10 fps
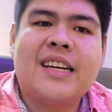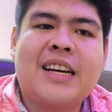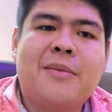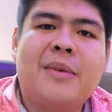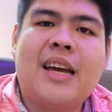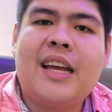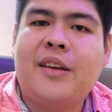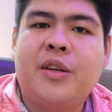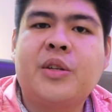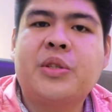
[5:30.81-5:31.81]
Grabe,
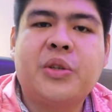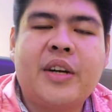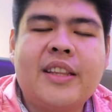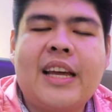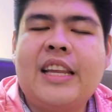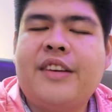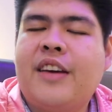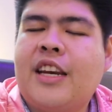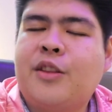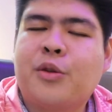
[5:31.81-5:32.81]
yung storytelling
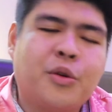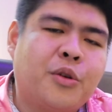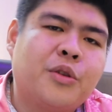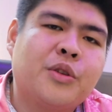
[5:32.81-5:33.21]
very totoo.